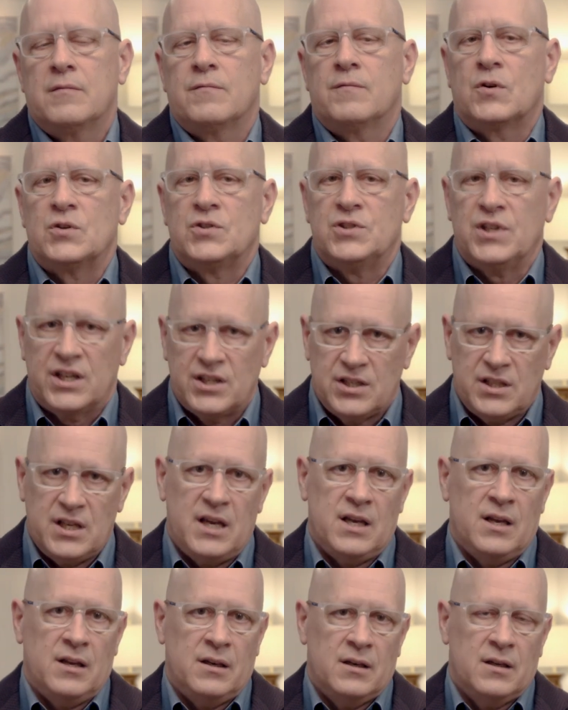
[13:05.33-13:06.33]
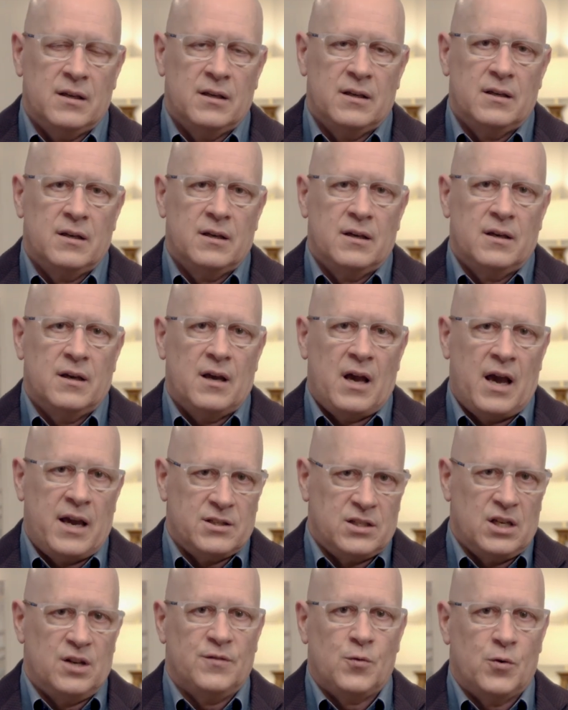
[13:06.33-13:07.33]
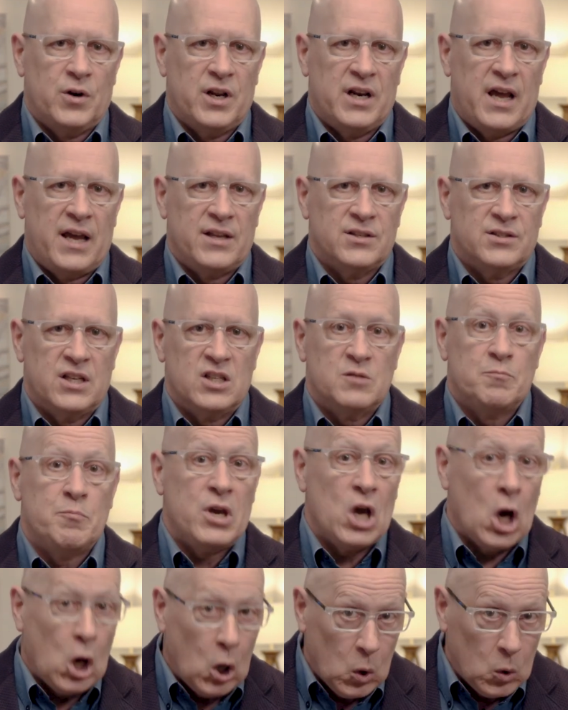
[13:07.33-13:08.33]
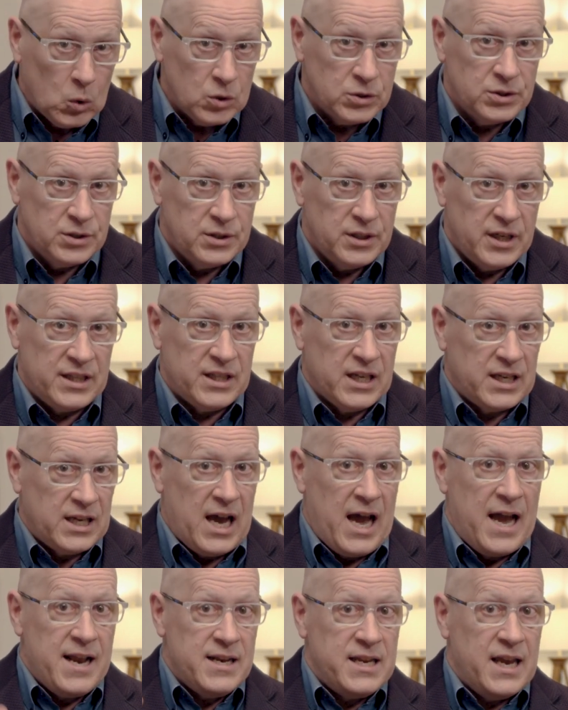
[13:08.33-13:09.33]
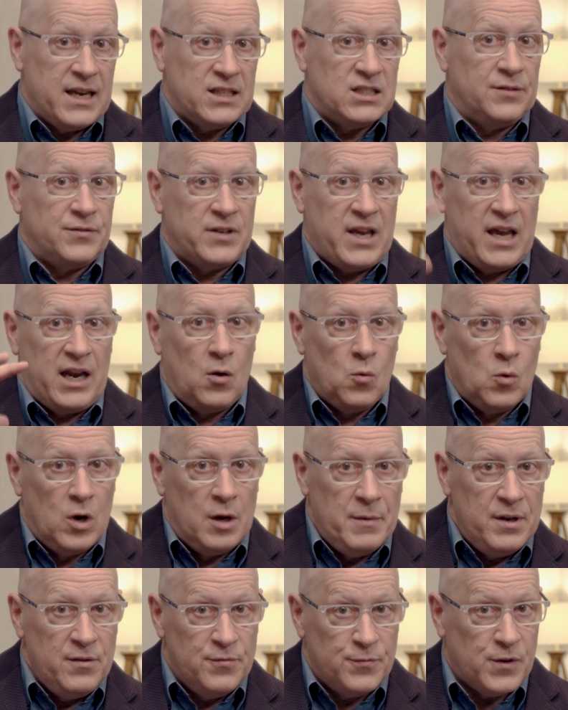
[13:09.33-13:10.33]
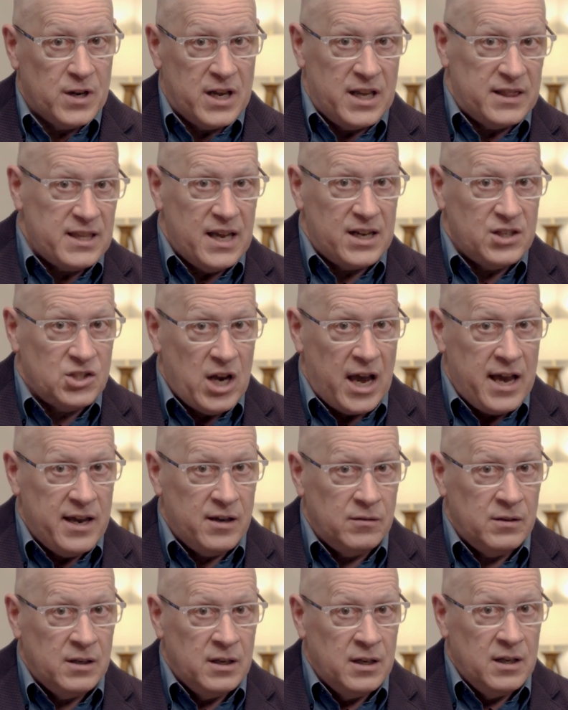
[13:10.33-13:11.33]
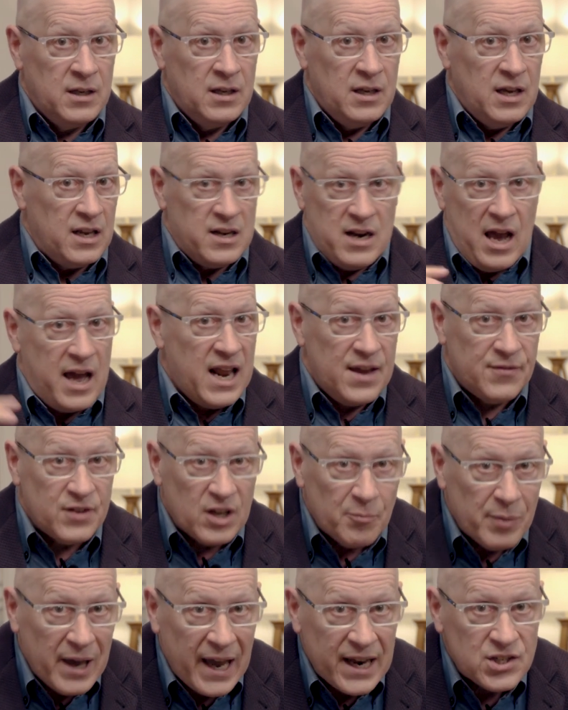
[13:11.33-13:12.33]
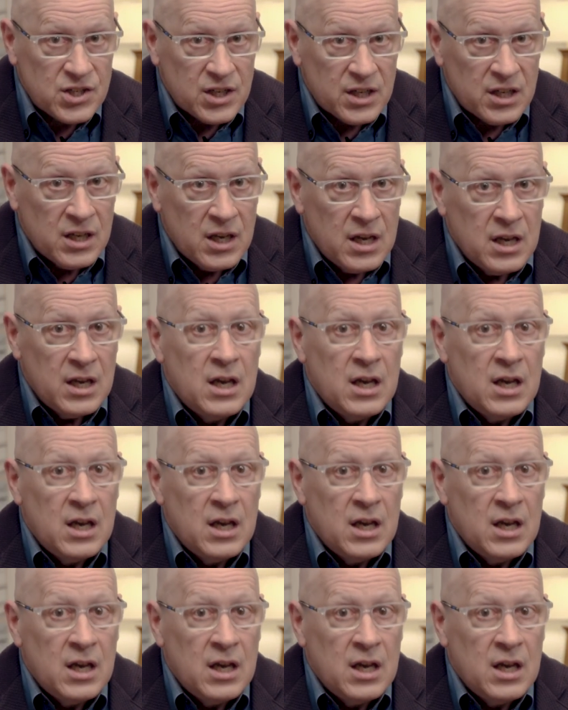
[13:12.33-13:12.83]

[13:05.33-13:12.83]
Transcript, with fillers: Verse 16, Isaiah 49 says, Behold, in the context of can a woman forget that child and not have compassion?